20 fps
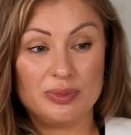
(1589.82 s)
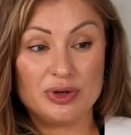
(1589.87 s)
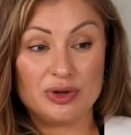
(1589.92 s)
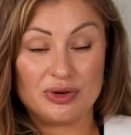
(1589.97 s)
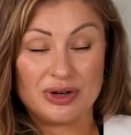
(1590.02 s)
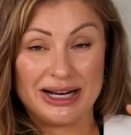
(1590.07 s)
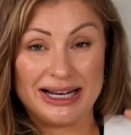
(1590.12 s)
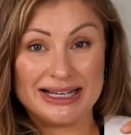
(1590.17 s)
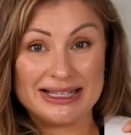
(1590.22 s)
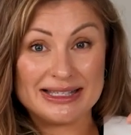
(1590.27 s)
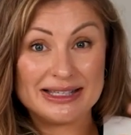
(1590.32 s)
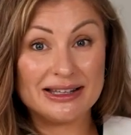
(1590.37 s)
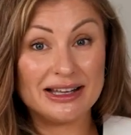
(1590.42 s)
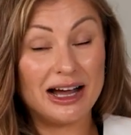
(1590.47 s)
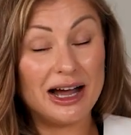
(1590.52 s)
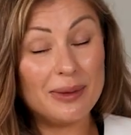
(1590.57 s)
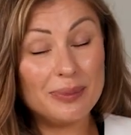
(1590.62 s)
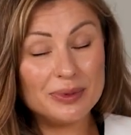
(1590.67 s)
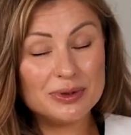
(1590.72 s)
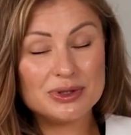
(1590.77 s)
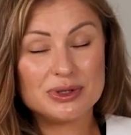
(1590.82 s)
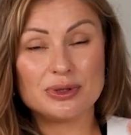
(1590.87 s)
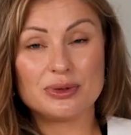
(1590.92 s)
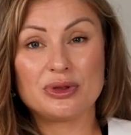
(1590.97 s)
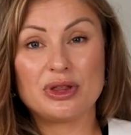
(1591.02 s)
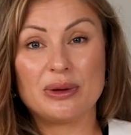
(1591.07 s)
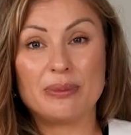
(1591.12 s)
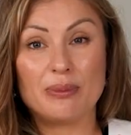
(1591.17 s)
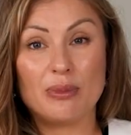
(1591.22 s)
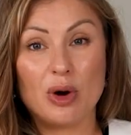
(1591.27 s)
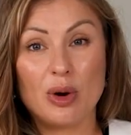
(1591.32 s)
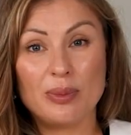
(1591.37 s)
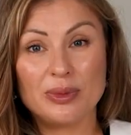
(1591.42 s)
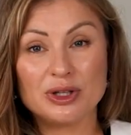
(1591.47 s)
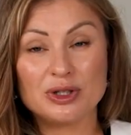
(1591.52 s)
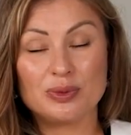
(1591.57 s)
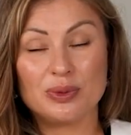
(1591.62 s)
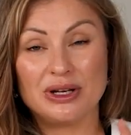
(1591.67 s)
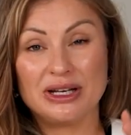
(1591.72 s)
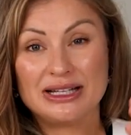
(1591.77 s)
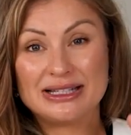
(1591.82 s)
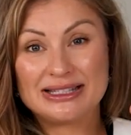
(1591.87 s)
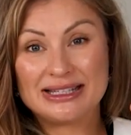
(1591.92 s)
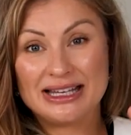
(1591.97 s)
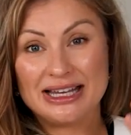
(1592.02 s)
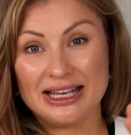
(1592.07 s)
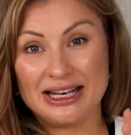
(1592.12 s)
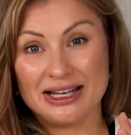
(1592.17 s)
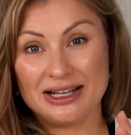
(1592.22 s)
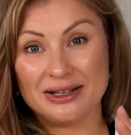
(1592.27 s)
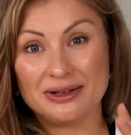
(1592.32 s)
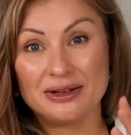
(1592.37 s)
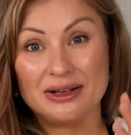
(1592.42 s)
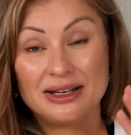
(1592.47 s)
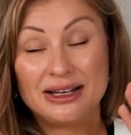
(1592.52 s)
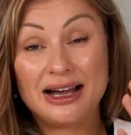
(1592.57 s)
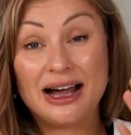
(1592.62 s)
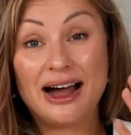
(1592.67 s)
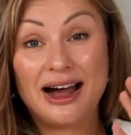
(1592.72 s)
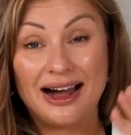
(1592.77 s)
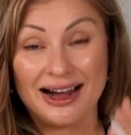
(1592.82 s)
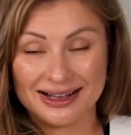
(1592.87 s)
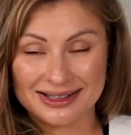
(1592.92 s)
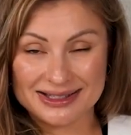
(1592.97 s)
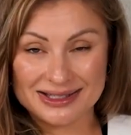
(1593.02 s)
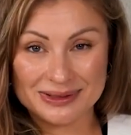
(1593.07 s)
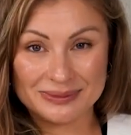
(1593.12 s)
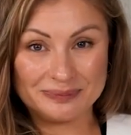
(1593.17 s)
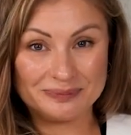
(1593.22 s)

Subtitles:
be rising up to the moment when it's getting hot.